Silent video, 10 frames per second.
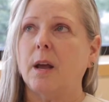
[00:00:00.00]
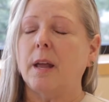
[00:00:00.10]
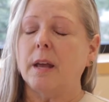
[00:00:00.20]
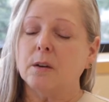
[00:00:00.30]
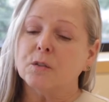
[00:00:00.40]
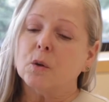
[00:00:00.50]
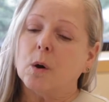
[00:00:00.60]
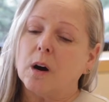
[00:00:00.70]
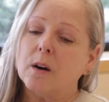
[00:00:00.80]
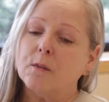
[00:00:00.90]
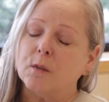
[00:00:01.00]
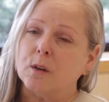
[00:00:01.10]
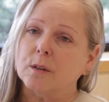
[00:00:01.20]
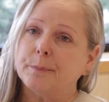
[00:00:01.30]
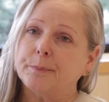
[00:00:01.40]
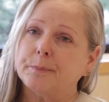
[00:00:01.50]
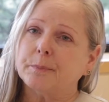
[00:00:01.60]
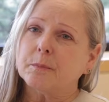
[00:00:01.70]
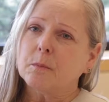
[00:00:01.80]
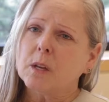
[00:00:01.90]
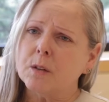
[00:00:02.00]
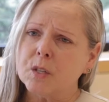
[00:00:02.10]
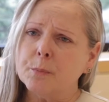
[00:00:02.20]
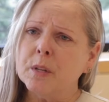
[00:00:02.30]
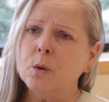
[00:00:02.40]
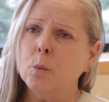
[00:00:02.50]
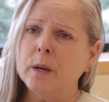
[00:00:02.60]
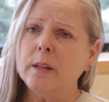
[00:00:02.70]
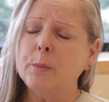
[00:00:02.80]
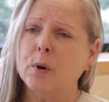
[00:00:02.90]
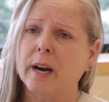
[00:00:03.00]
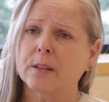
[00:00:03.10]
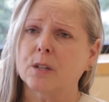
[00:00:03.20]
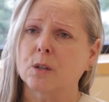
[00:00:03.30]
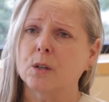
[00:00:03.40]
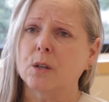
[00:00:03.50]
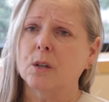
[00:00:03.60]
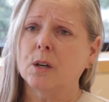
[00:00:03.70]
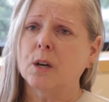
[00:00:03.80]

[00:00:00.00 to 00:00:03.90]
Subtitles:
and also offer something really practical.